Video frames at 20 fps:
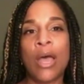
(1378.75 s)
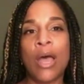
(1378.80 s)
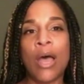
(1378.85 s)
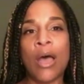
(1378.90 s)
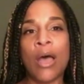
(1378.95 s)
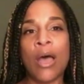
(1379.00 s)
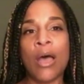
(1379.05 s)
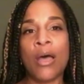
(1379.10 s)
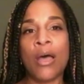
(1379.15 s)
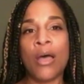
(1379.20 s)

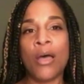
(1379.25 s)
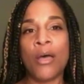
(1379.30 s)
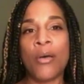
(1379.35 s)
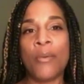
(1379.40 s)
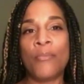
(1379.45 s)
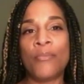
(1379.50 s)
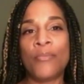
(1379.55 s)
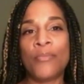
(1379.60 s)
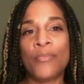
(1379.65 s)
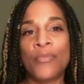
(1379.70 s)

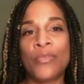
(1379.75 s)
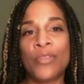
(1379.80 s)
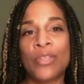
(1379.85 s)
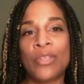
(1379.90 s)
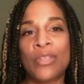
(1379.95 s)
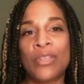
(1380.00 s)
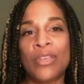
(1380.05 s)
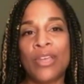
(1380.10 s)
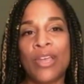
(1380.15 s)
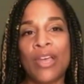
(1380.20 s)
I'll
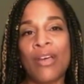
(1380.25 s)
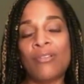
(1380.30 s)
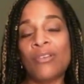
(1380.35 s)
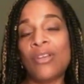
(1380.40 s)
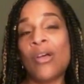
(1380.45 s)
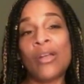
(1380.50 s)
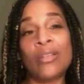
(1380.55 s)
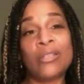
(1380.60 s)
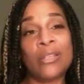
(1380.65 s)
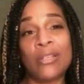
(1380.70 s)

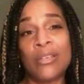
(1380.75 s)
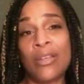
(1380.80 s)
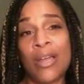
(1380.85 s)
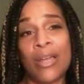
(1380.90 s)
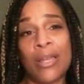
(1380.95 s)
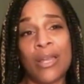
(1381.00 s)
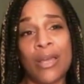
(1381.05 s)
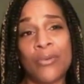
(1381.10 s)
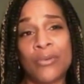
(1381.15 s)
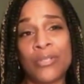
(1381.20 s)
tell you how
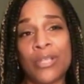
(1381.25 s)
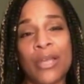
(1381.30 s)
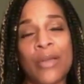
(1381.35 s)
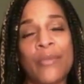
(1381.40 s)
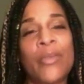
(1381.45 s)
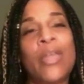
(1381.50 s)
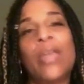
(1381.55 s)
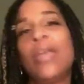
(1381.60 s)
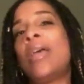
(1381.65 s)
I got with Tom.